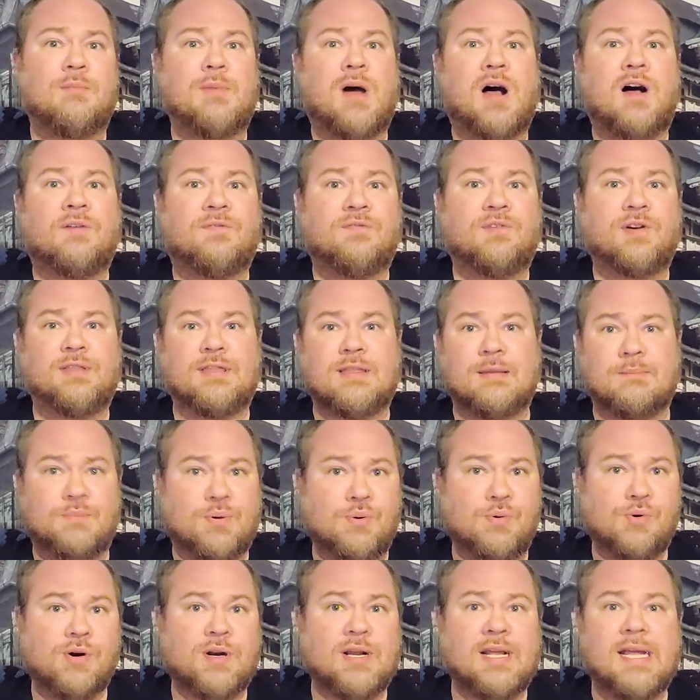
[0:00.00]
offering the
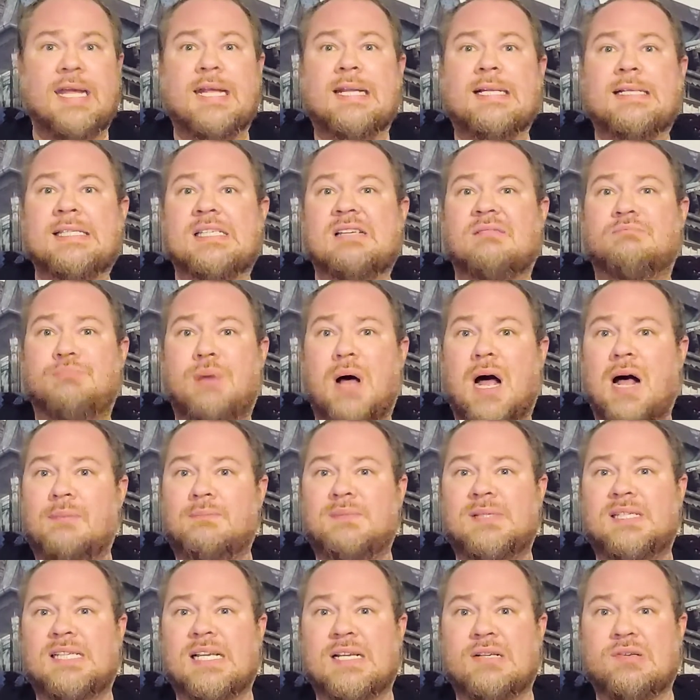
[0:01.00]
poor kids some
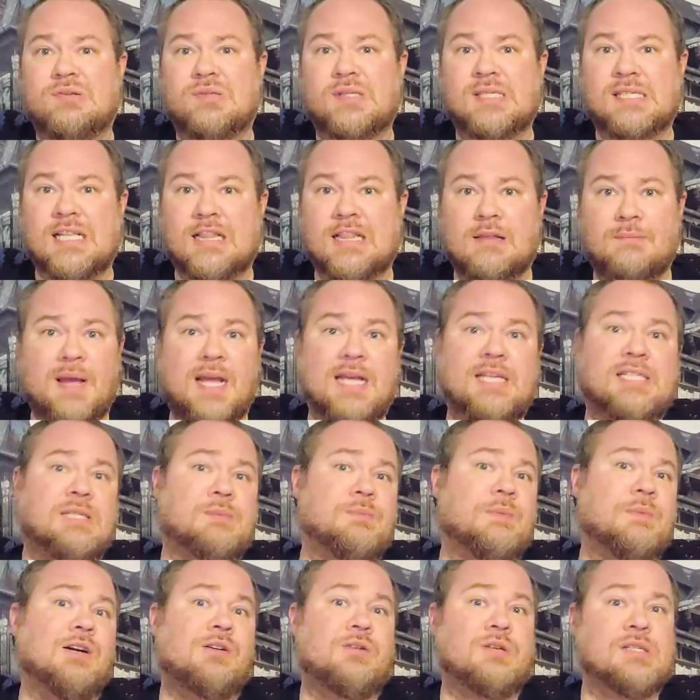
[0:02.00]
popsicles in the
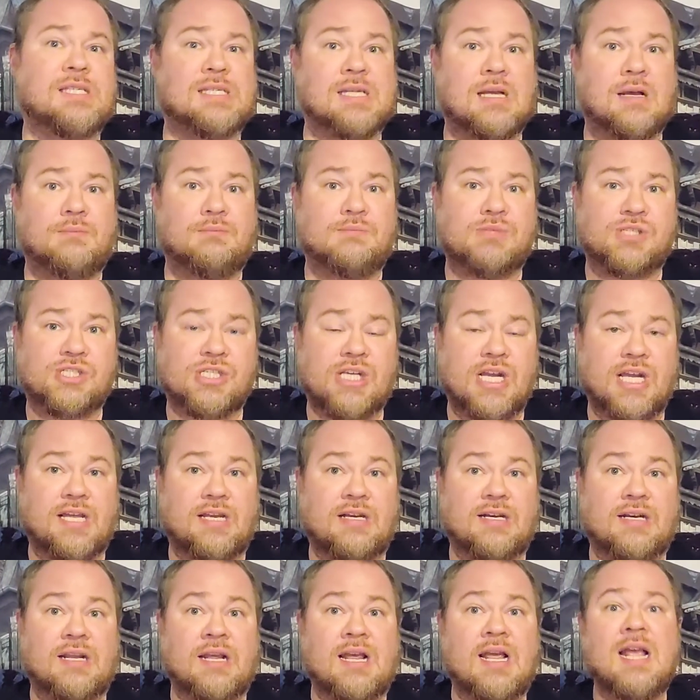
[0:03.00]
basement or some shit.